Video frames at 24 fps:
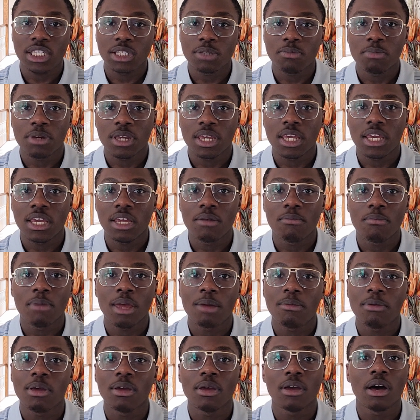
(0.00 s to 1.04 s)
speed,
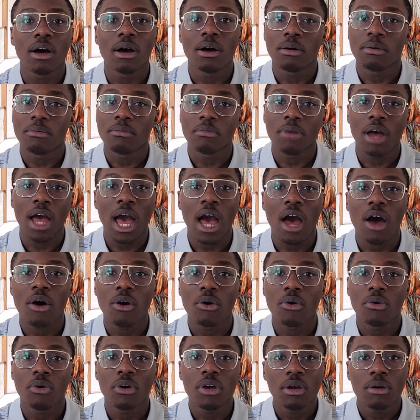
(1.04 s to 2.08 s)
maybe
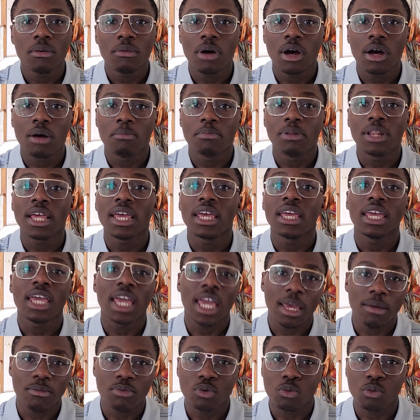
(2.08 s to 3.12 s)
how playing
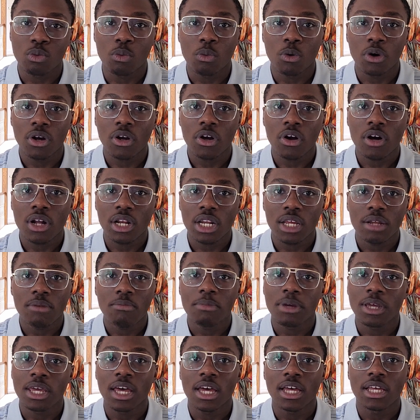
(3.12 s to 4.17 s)
games will work on it,
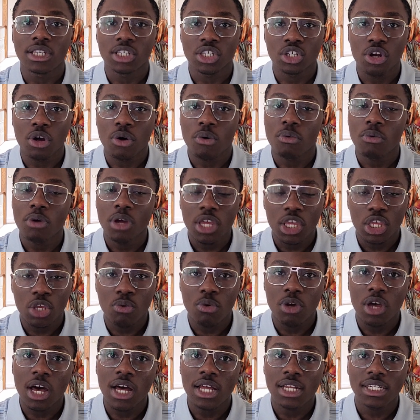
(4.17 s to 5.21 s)
because you
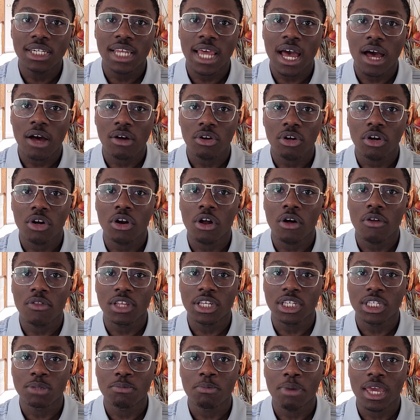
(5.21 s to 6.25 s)
cut down on all
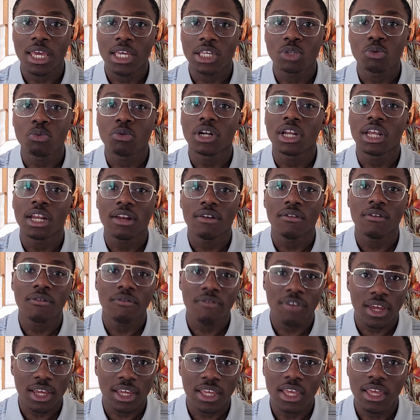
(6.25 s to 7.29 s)
this space. Would it
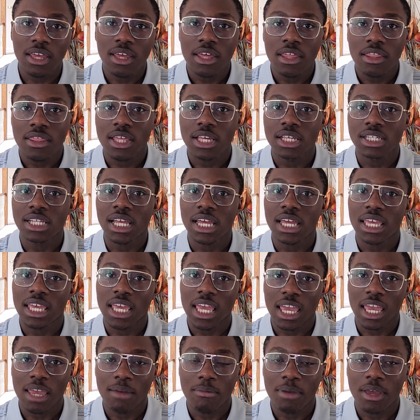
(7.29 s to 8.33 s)
affect things like
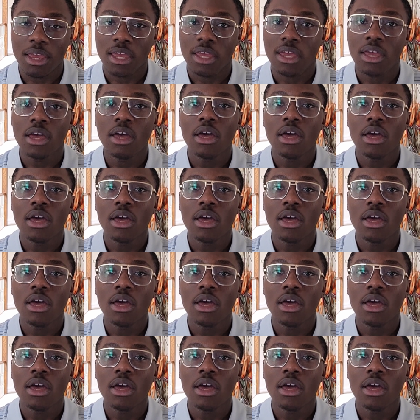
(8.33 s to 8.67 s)
gaming?